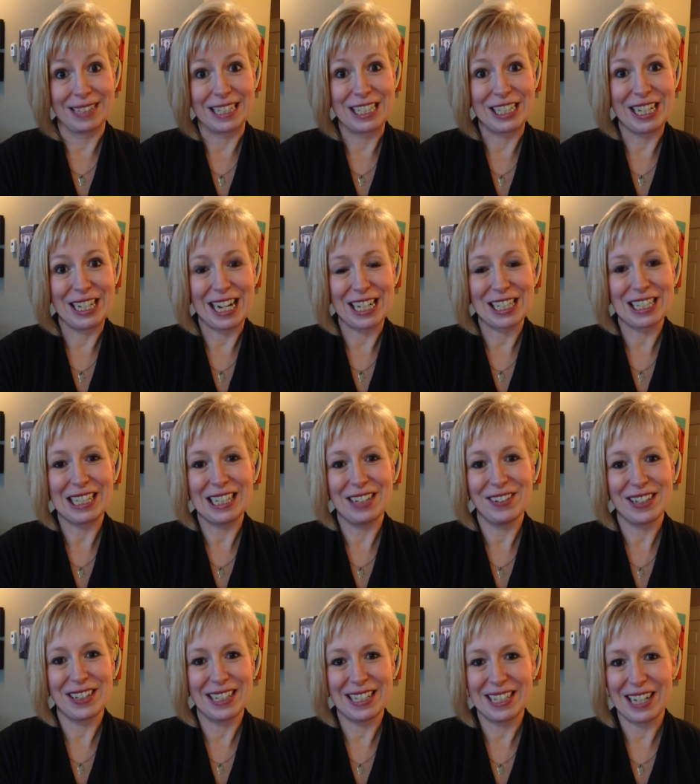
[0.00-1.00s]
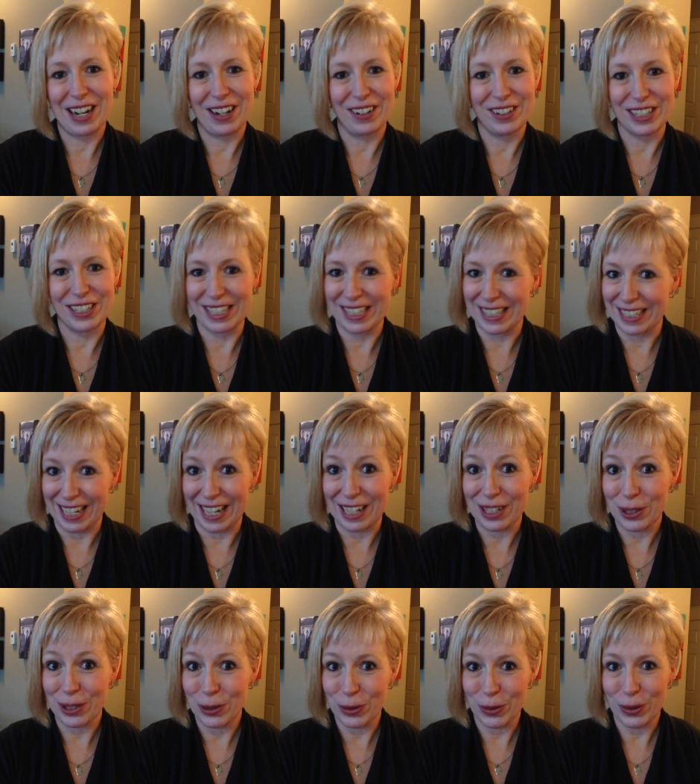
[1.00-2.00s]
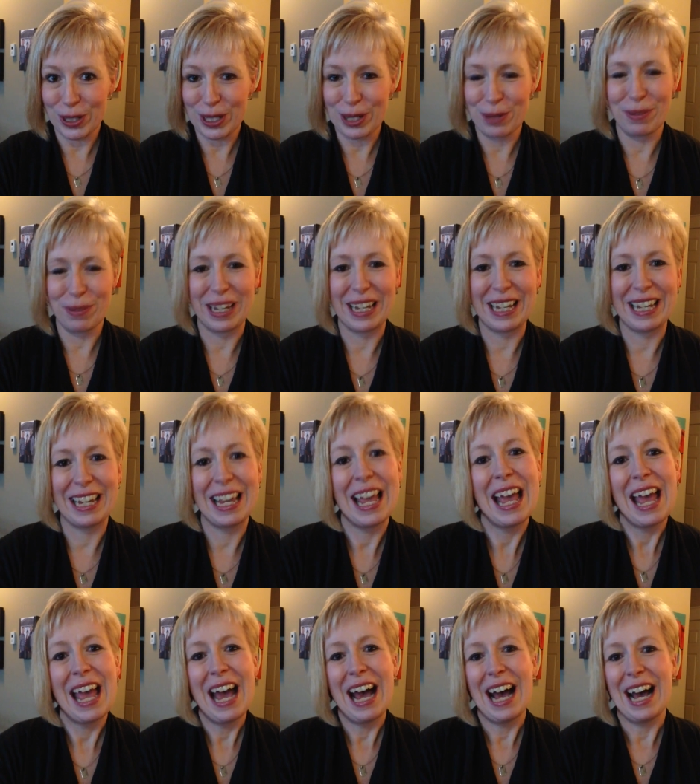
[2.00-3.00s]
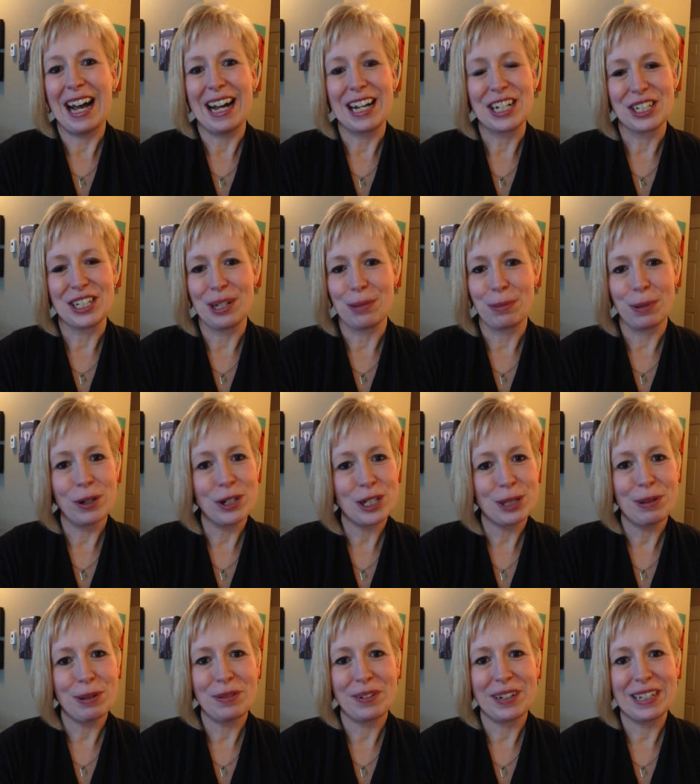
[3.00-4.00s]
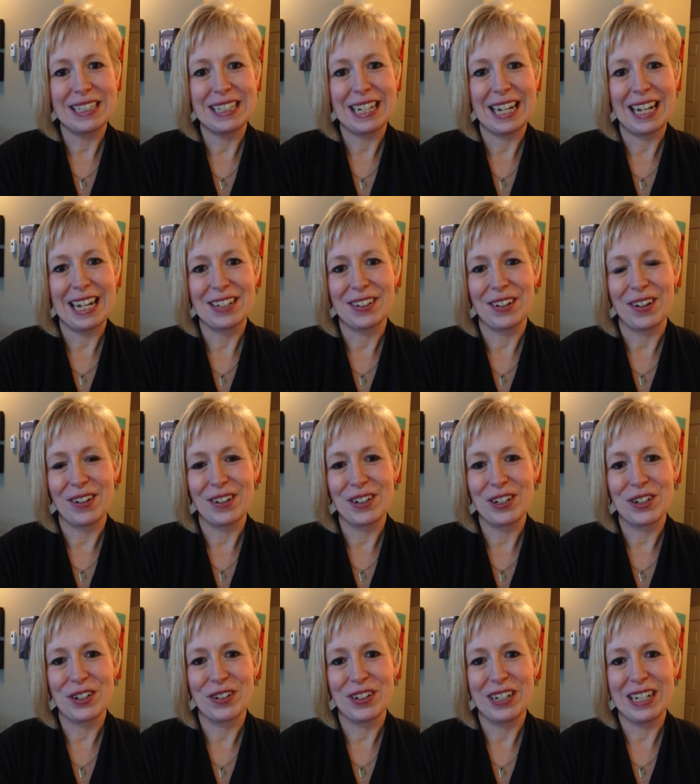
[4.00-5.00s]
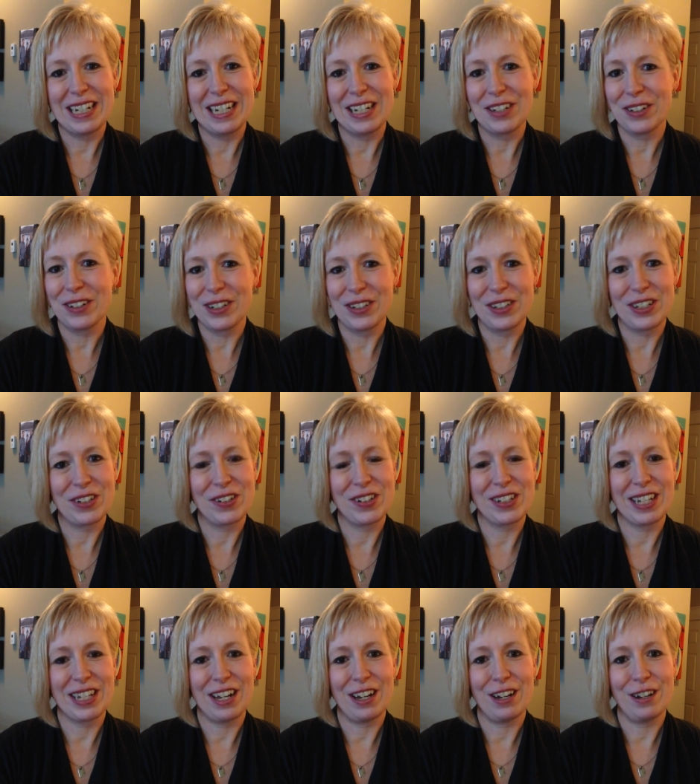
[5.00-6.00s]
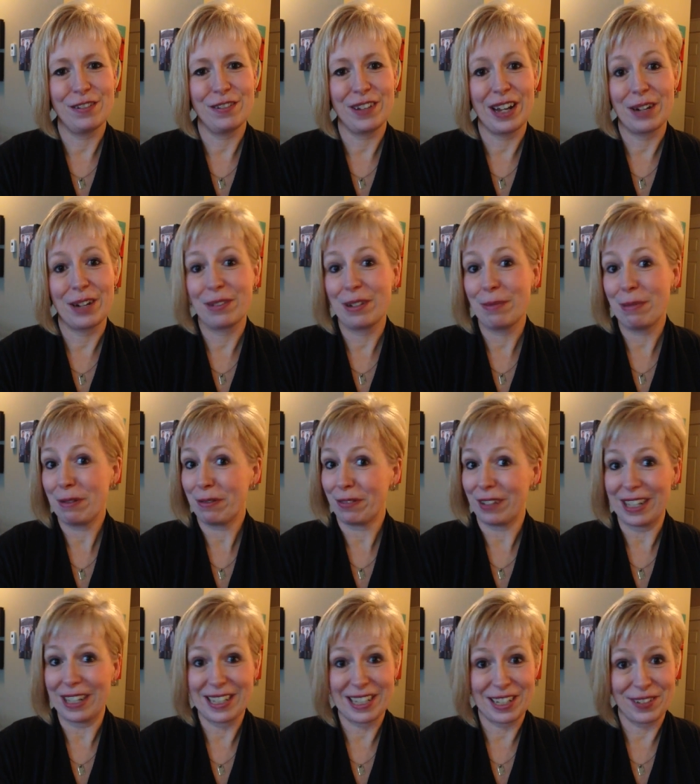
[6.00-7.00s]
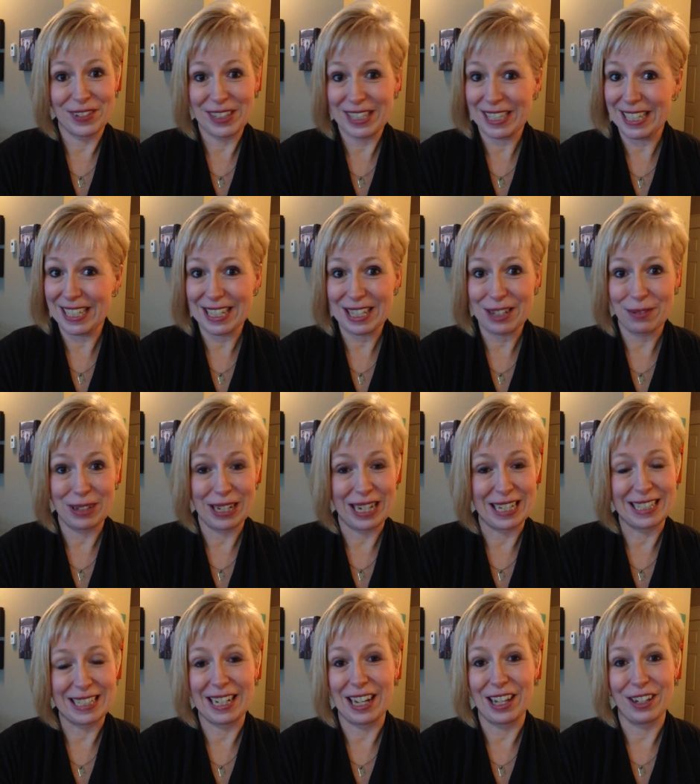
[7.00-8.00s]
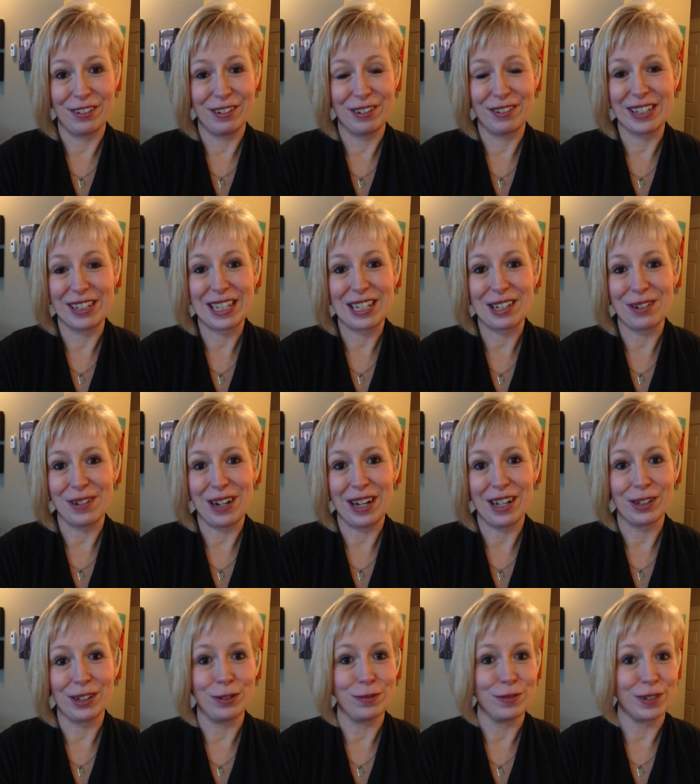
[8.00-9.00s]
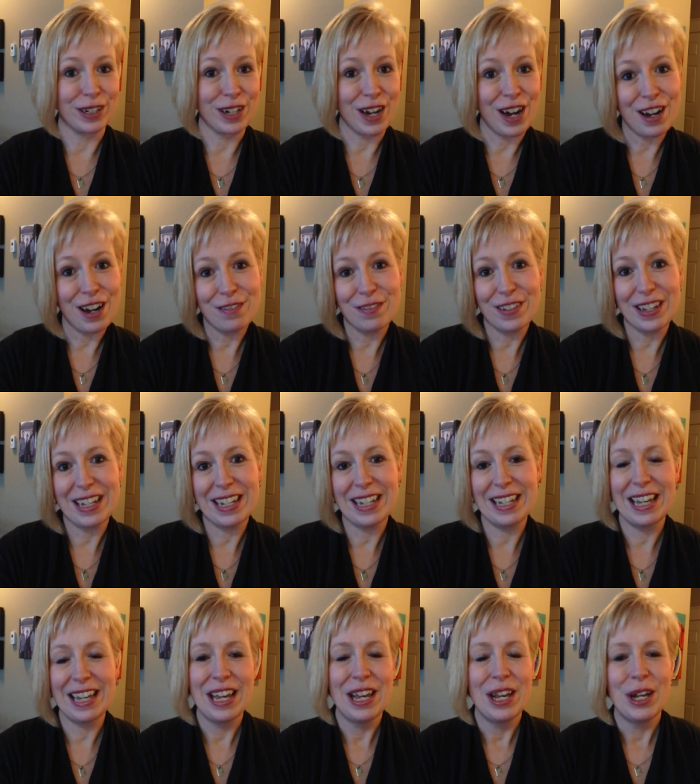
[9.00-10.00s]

She actually lives in the town just next door to me. Uh, she approached me one day at Dollar Tree, introduced herself, and we've been friends ever since. We get together every once in a while, go for coffee.